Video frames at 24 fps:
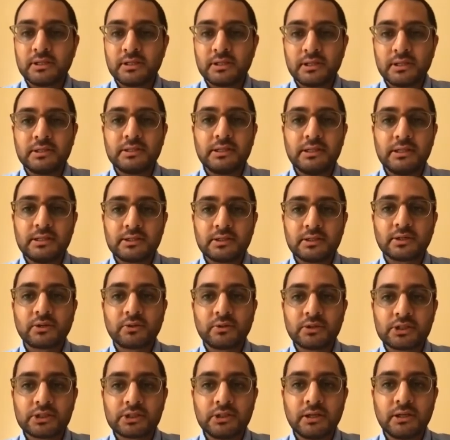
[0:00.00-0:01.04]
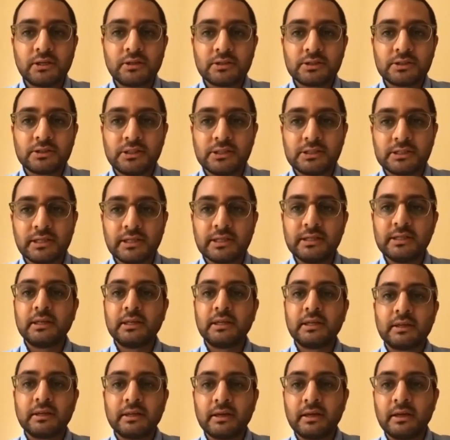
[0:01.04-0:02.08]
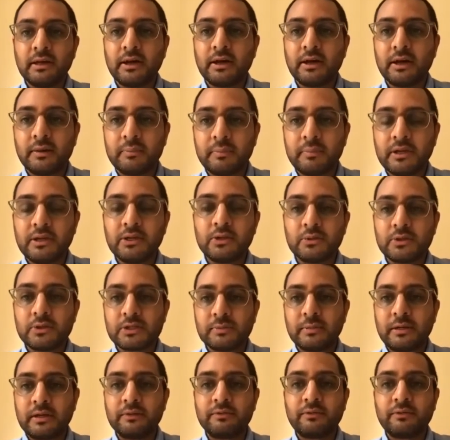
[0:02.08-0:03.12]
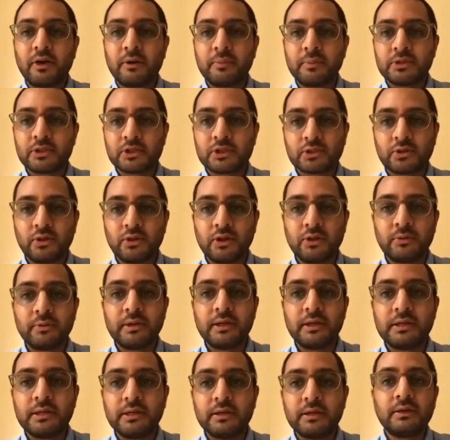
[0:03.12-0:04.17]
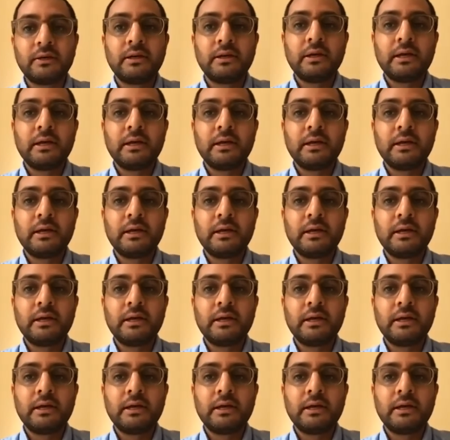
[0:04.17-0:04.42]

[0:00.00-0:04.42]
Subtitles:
Nandita Krishna. She's a leading Hinduism and environment scholar in India.